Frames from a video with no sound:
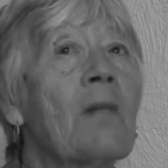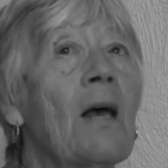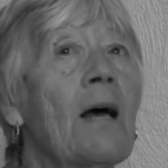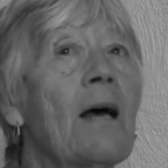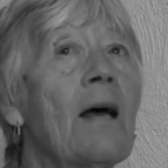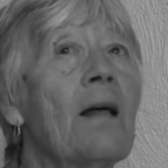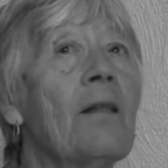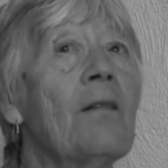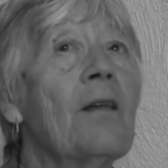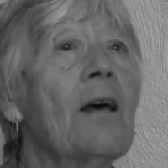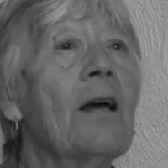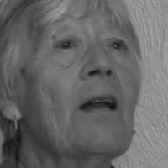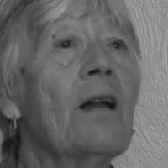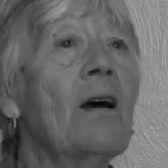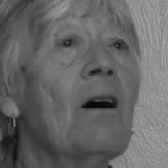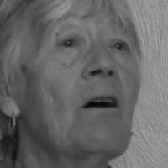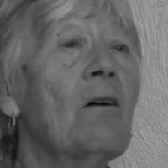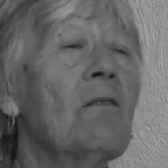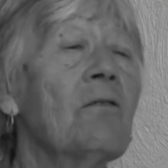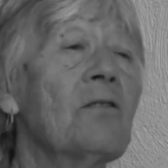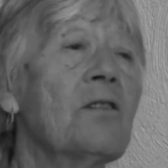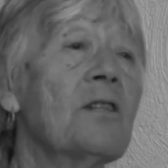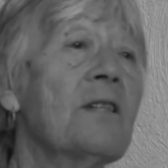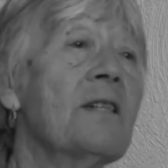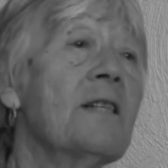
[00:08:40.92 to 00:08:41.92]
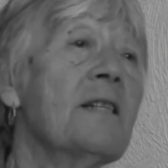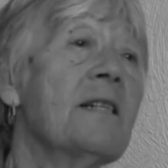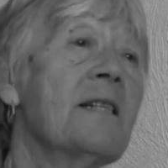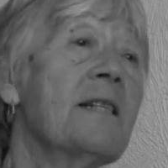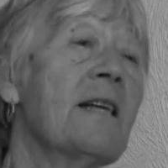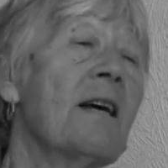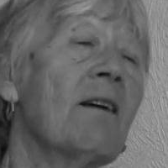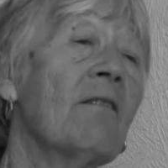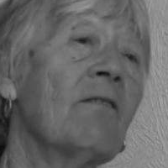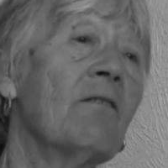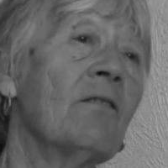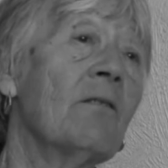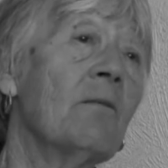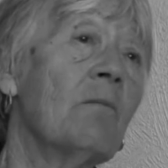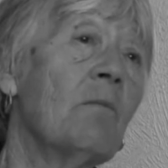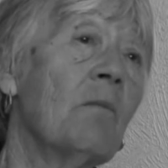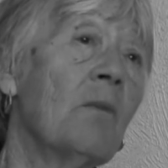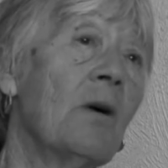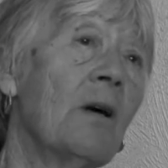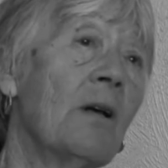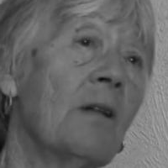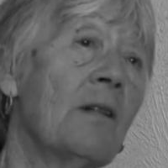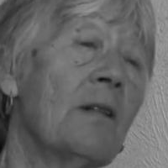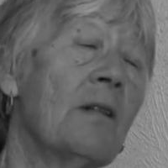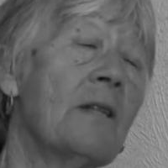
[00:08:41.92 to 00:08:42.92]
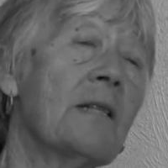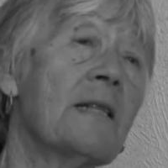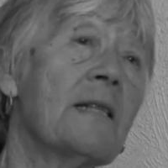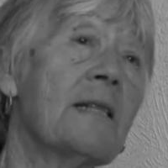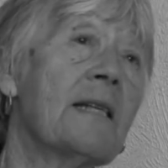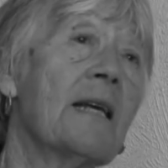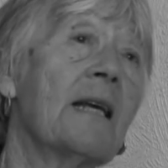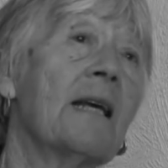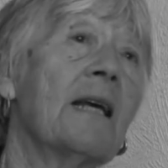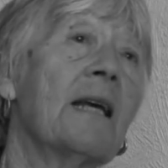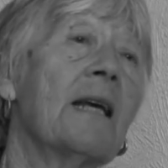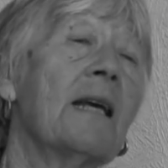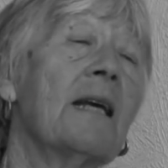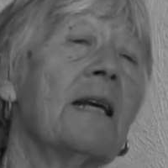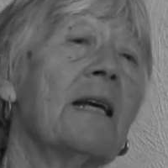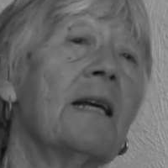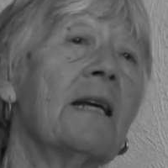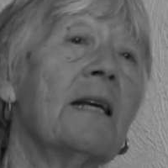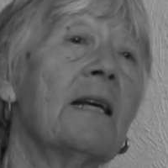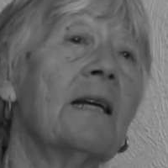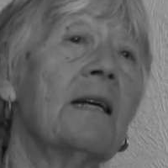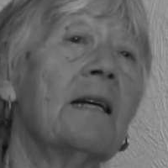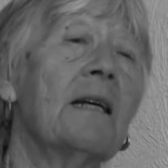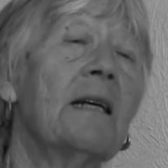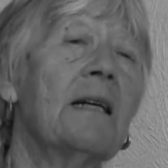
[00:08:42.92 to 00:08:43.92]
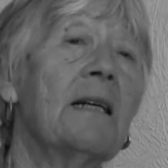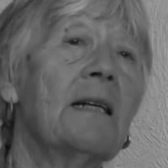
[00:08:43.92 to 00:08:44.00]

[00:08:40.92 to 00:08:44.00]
then after the 7 months, he